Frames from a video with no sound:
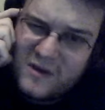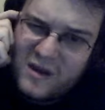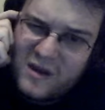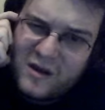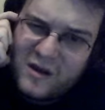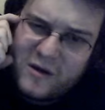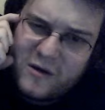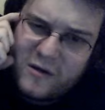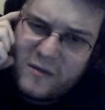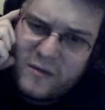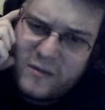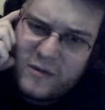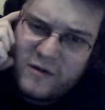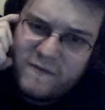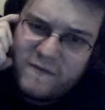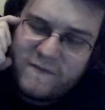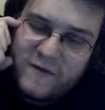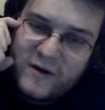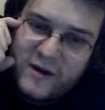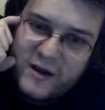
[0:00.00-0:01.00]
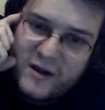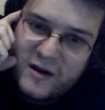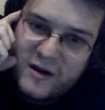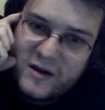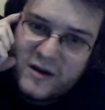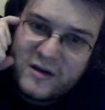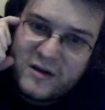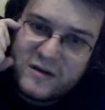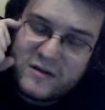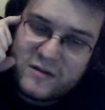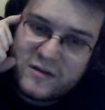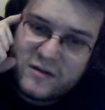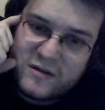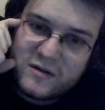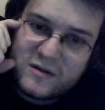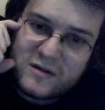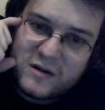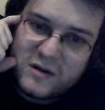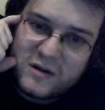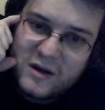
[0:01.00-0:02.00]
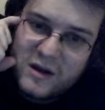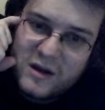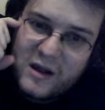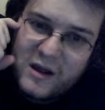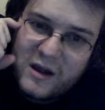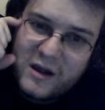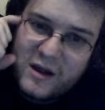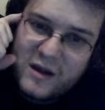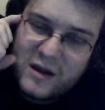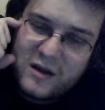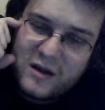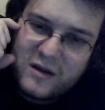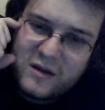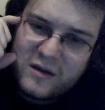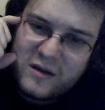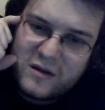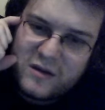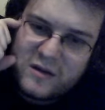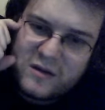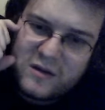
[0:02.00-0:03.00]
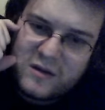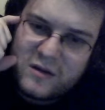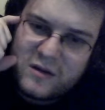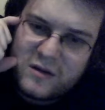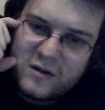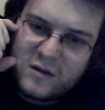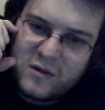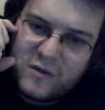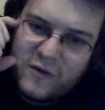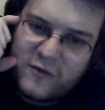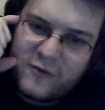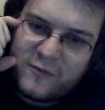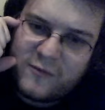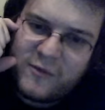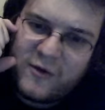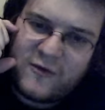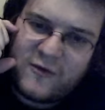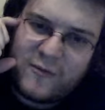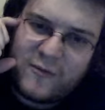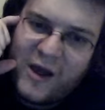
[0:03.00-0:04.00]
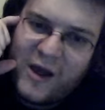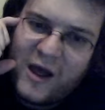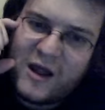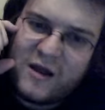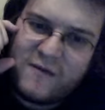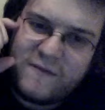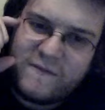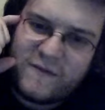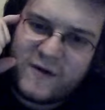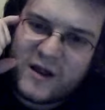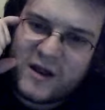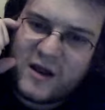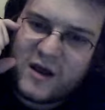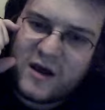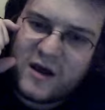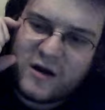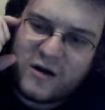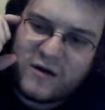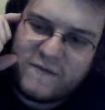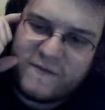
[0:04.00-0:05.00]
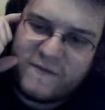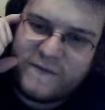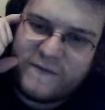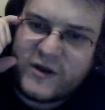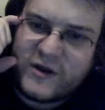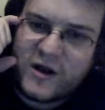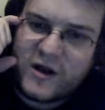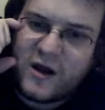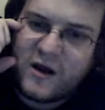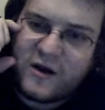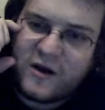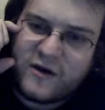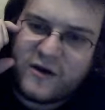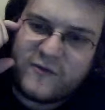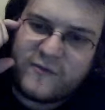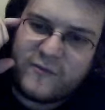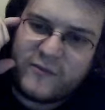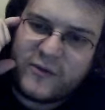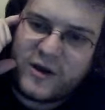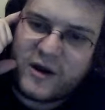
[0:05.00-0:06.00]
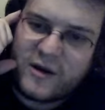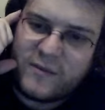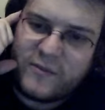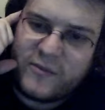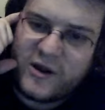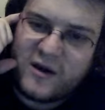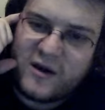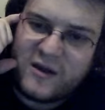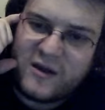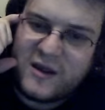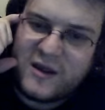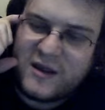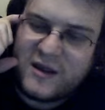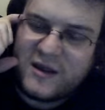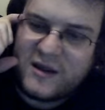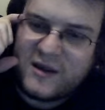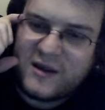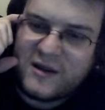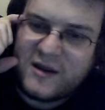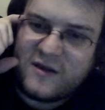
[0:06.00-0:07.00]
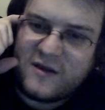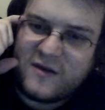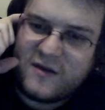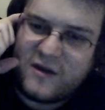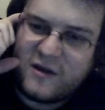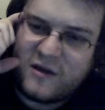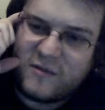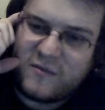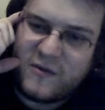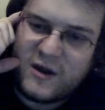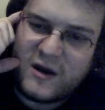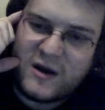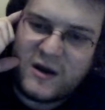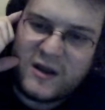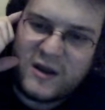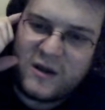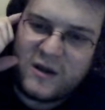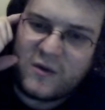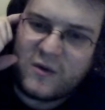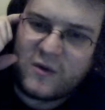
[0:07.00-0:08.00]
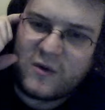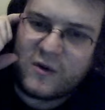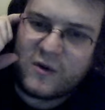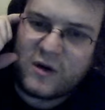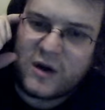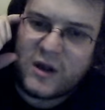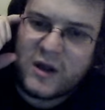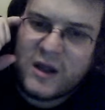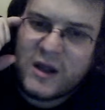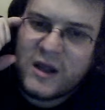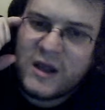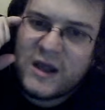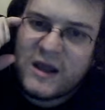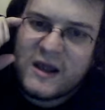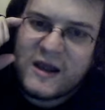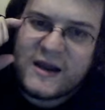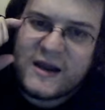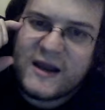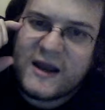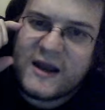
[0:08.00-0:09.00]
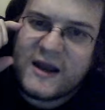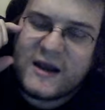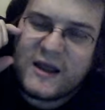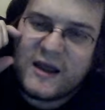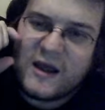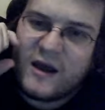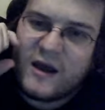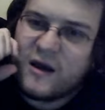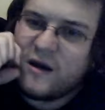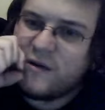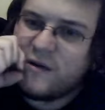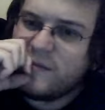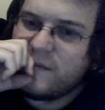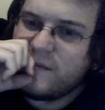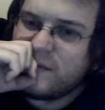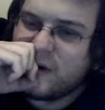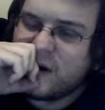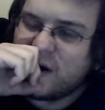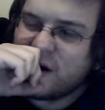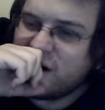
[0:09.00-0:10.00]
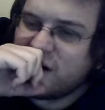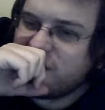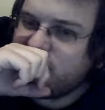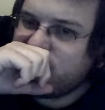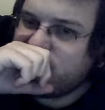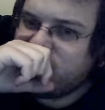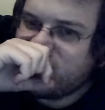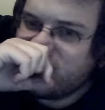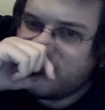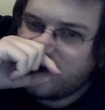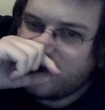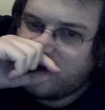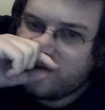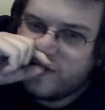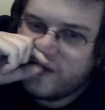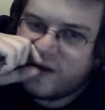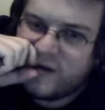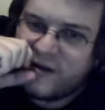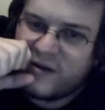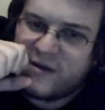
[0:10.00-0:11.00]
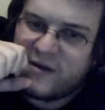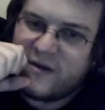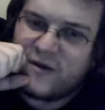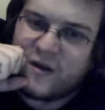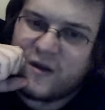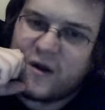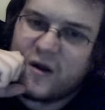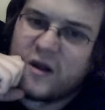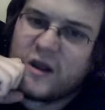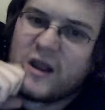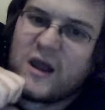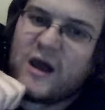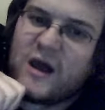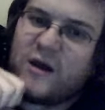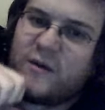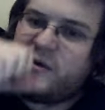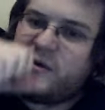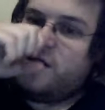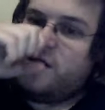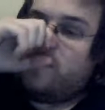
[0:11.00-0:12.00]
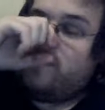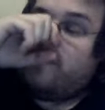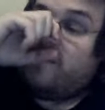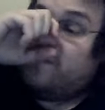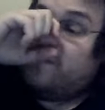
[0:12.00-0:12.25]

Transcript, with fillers: A friend was supposed to buy them for like $150, but apparently he didn't send the money, or it didn't come, or something. So yeah, I'm going to